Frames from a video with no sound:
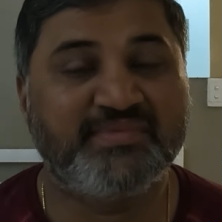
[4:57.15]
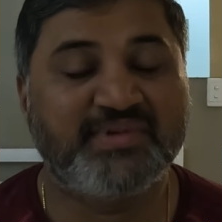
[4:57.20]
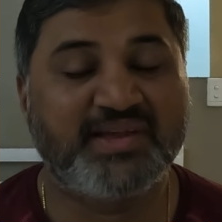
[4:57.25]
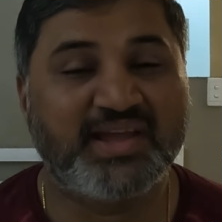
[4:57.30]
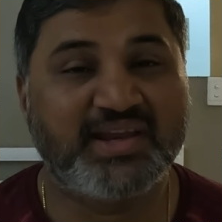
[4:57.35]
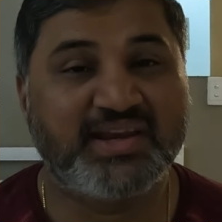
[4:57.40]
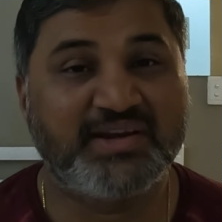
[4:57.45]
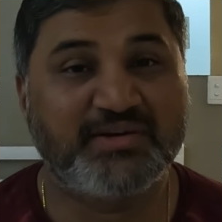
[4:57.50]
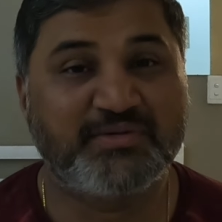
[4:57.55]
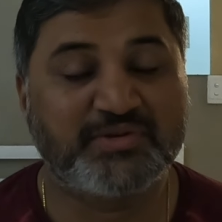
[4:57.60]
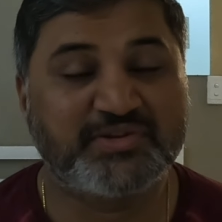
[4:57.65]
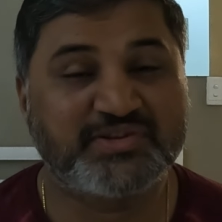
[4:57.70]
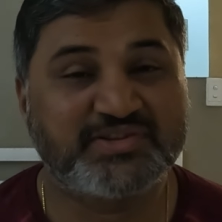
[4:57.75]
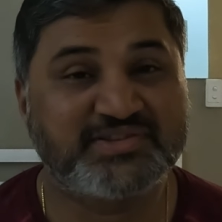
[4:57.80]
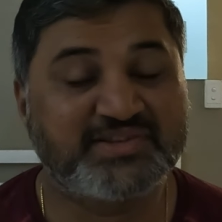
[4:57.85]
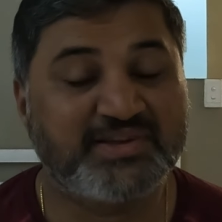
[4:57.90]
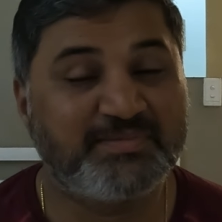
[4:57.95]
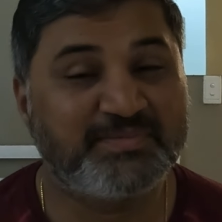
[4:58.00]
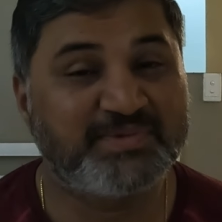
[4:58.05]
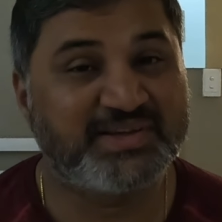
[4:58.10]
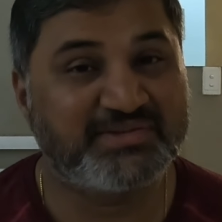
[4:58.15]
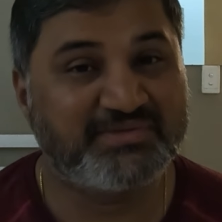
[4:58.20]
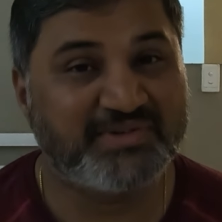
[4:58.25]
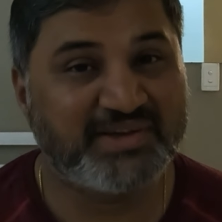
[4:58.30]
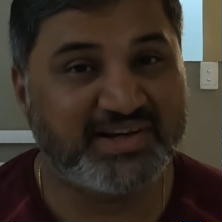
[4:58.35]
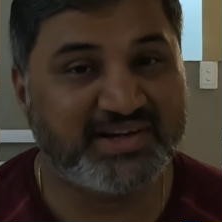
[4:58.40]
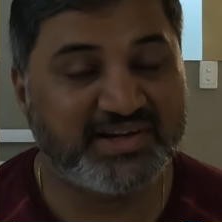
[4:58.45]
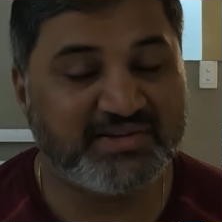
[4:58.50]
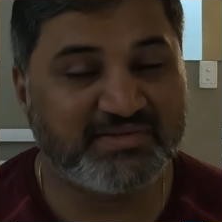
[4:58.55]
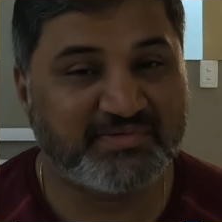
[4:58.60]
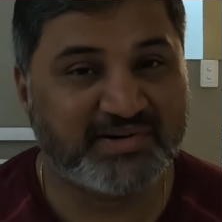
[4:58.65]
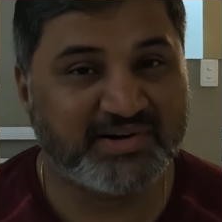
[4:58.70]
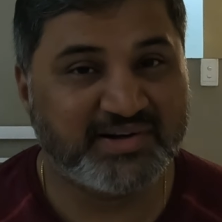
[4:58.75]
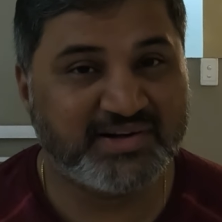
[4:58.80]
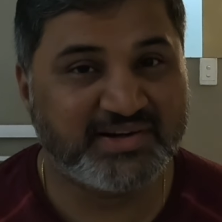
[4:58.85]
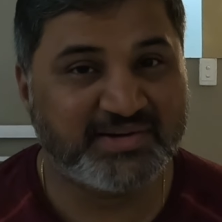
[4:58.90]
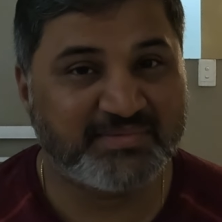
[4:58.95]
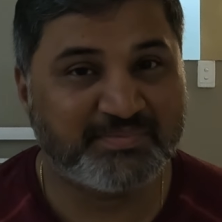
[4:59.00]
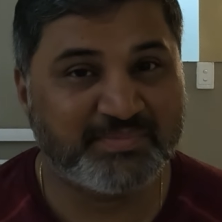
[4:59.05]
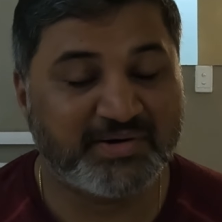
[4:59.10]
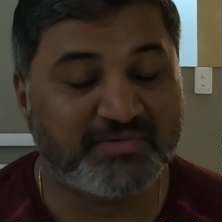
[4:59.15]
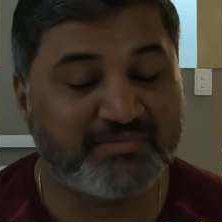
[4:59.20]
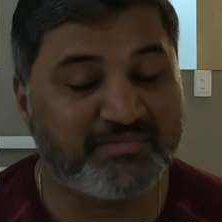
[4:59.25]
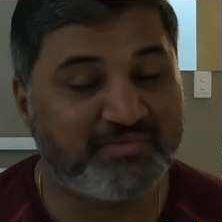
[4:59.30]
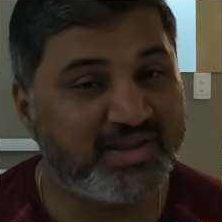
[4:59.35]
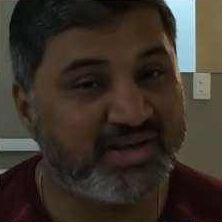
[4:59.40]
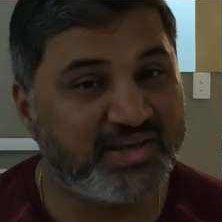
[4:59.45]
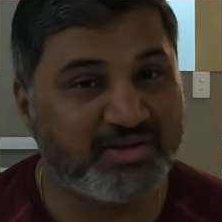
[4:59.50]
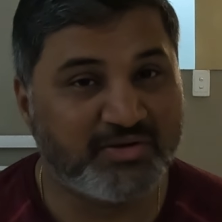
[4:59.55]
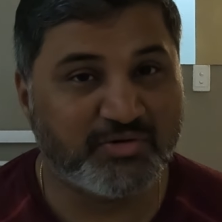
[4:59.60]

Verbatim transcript: and it was something very different but very